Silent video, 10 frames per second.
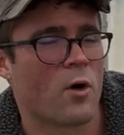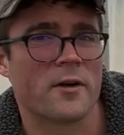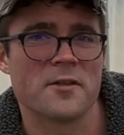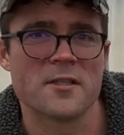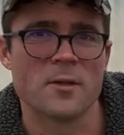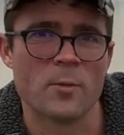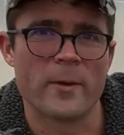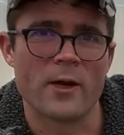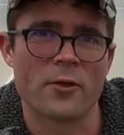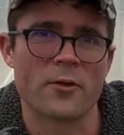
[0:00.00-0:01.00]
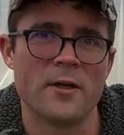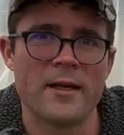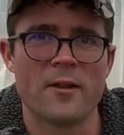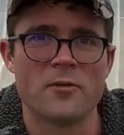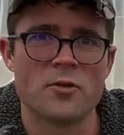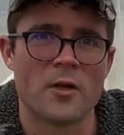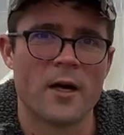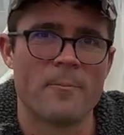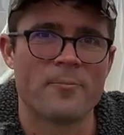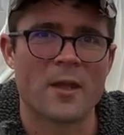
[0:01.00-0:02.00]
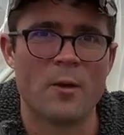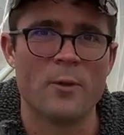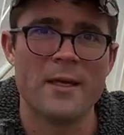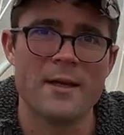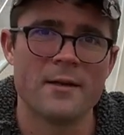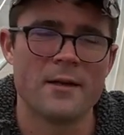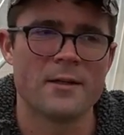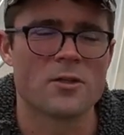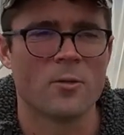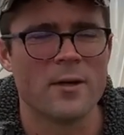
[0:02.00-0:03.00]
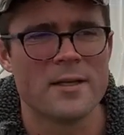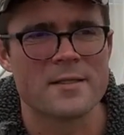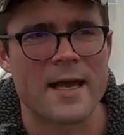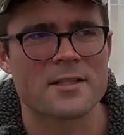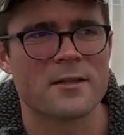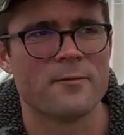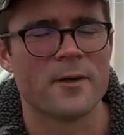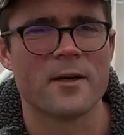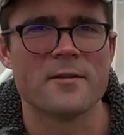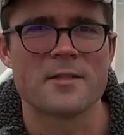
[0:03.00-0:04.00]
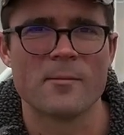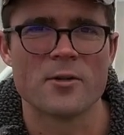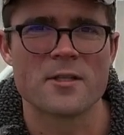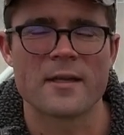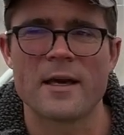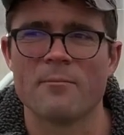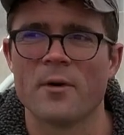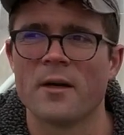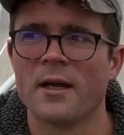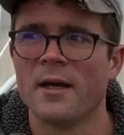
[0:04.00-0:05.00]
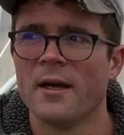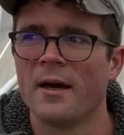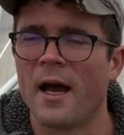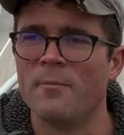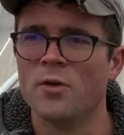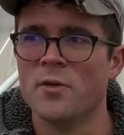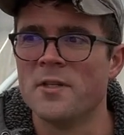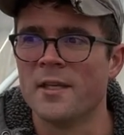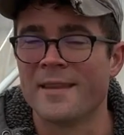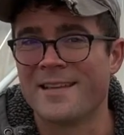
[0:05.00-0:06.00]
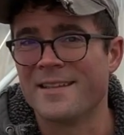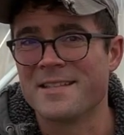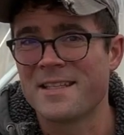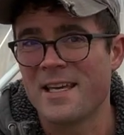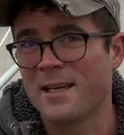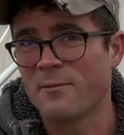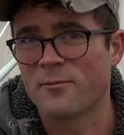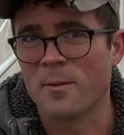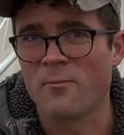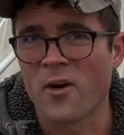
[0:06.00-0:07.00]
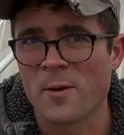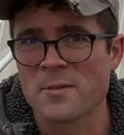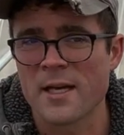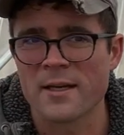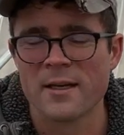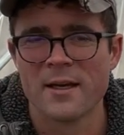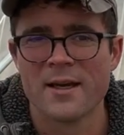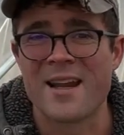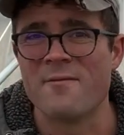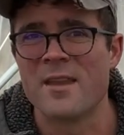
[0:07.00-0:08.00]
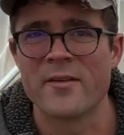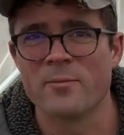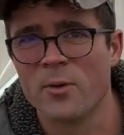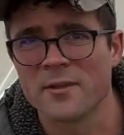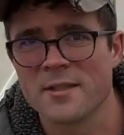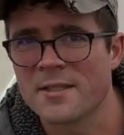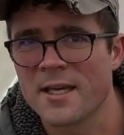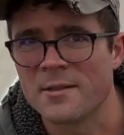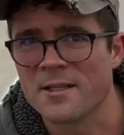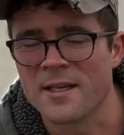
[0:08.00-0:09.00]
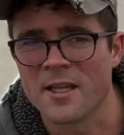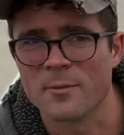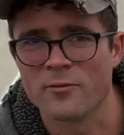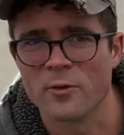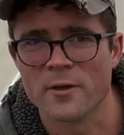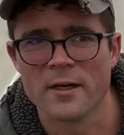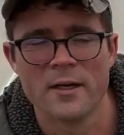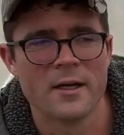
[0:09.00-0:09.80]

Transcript: system where we had a 30-gallon drum and we heated it. So it is actually very similar to that, but I'm using like this kit from Farm Tech, and I've never put this kit together before.